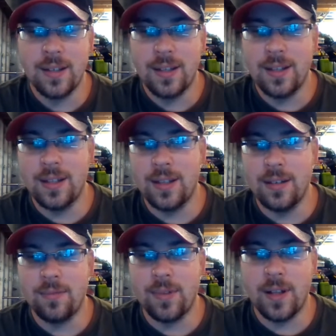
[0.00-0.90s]
and then
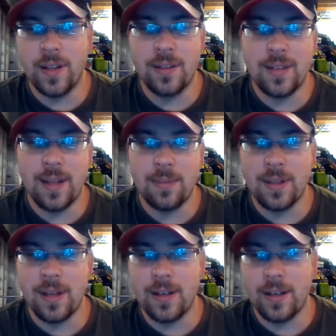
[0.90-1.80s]
follow the steps that I
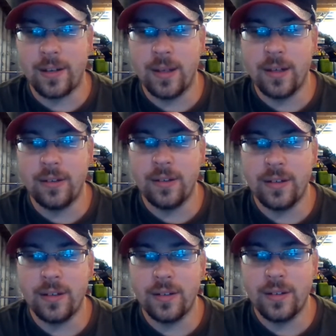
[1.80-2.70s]
talked about
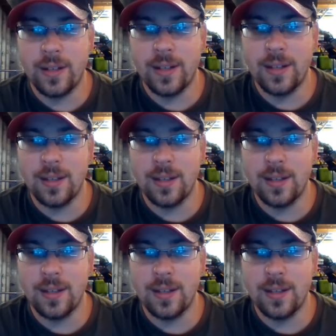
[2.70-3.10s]
earlier, and